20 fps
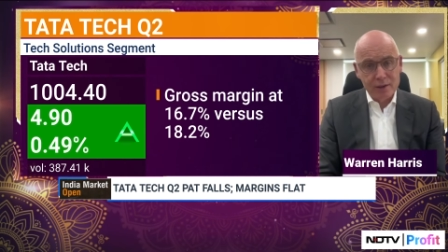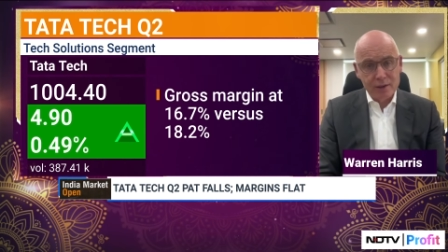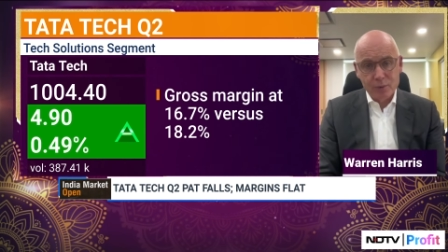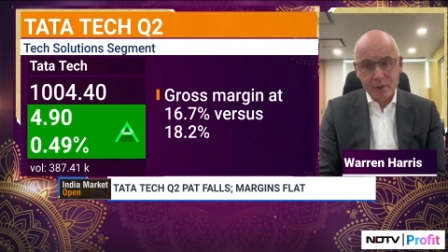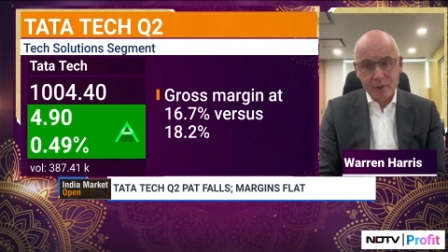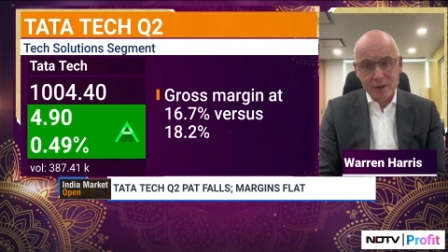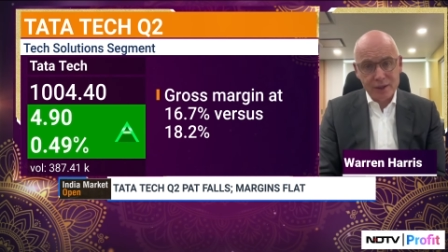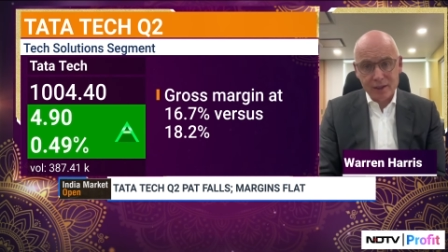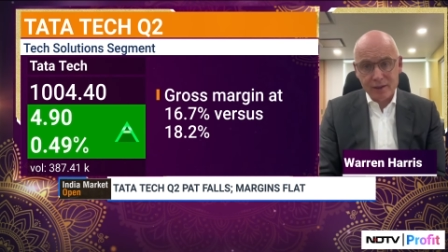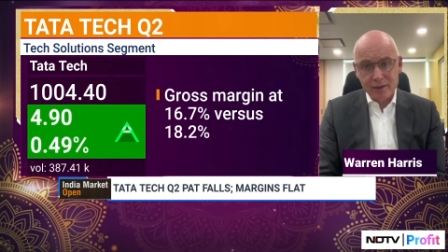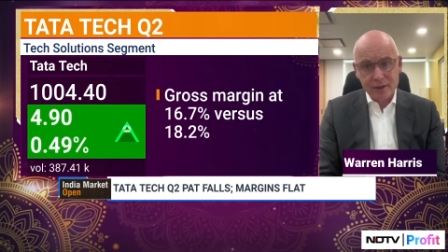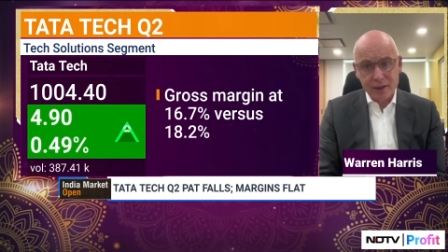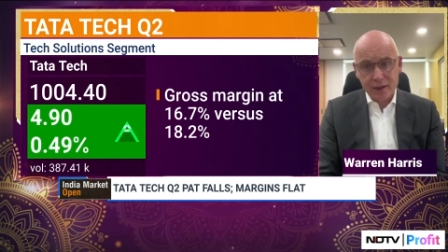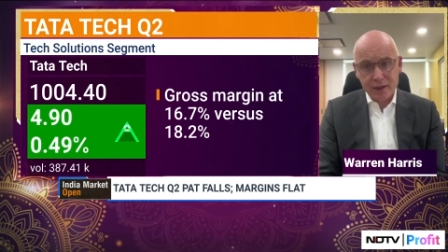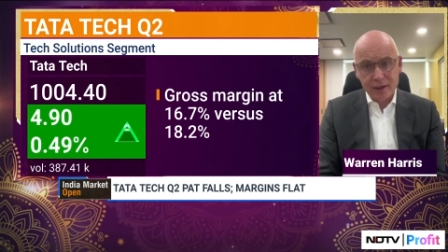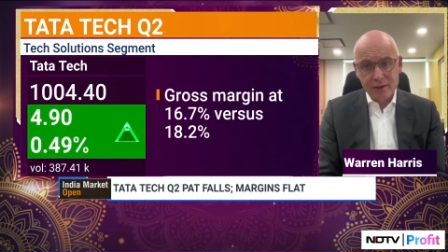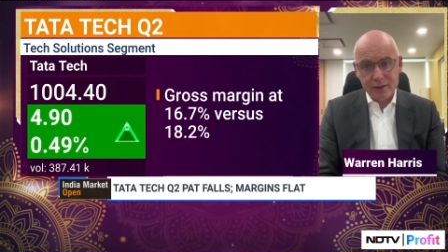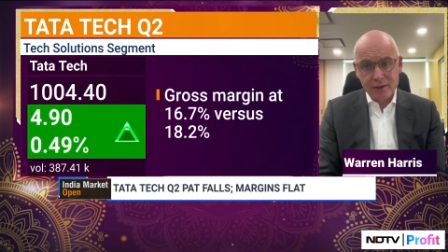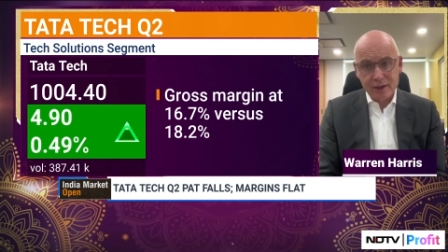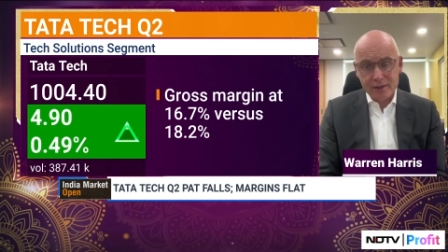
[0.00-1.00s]
we think
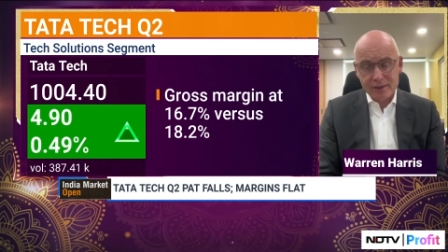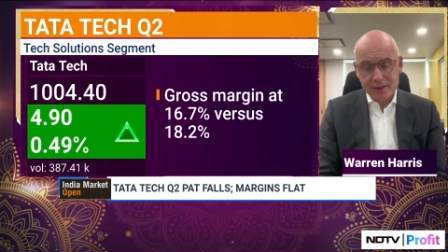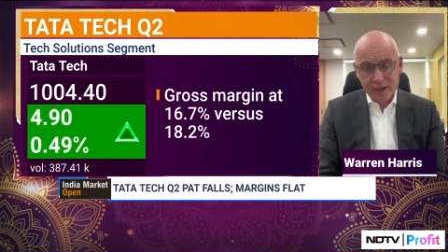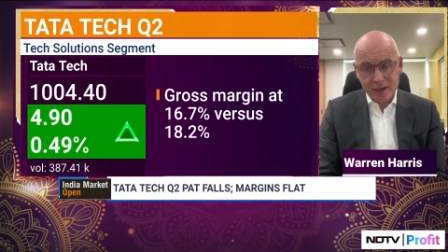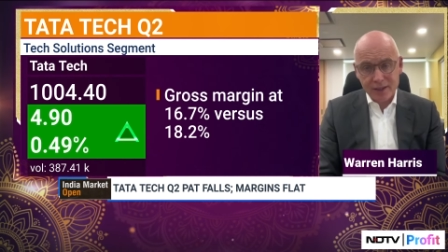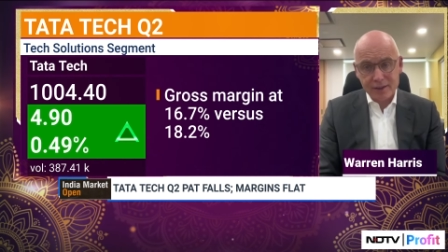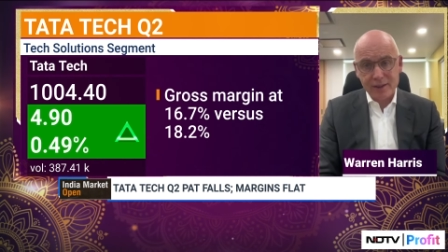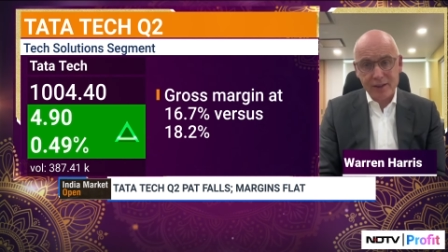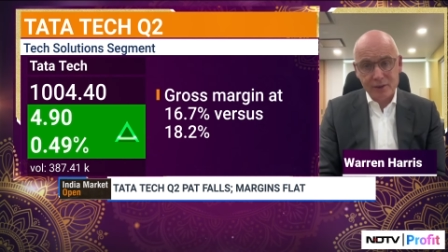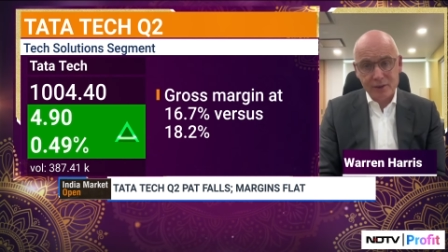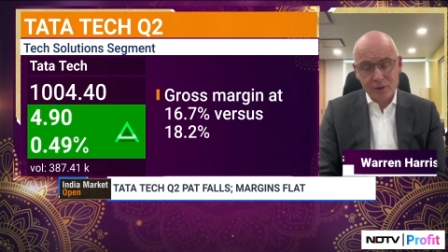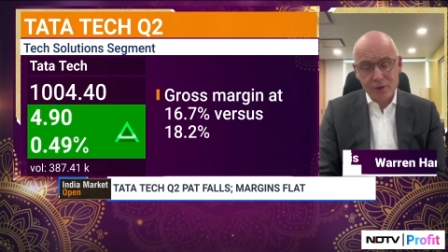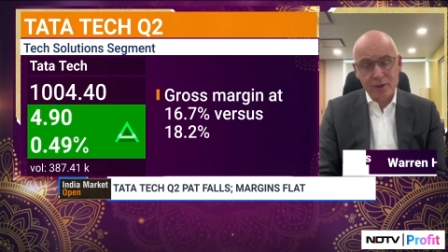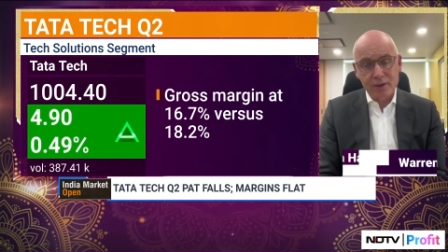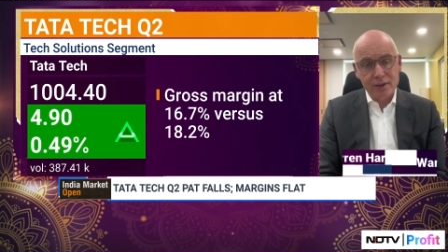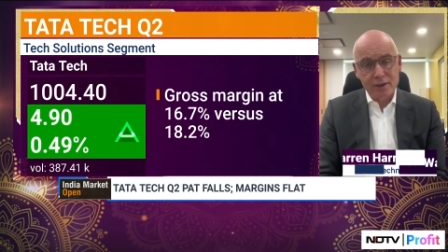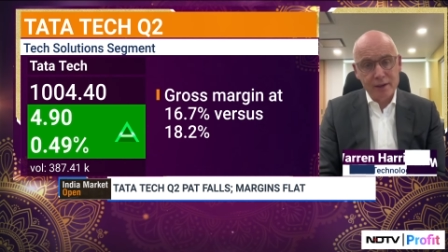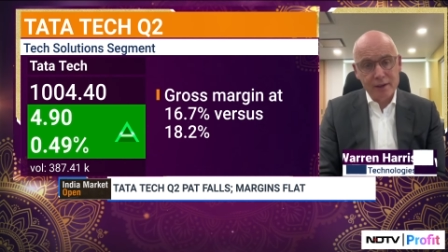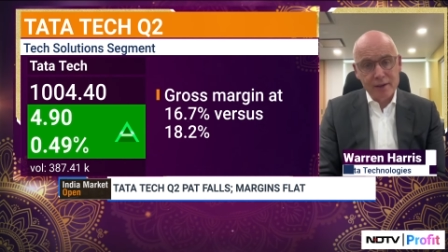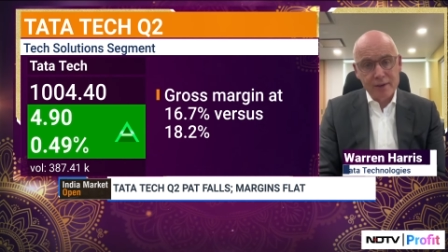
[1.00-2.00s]
they're
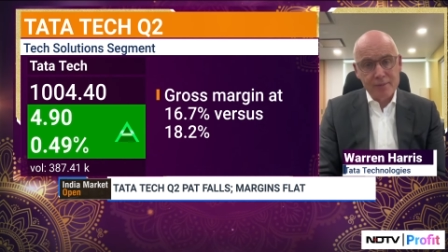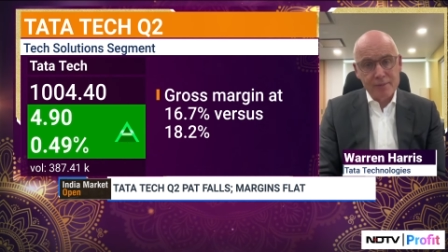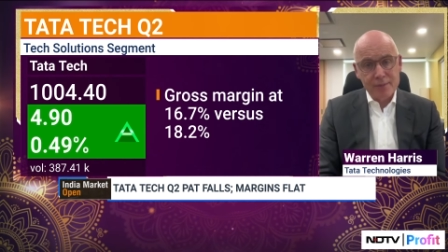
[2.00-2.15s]
tactical,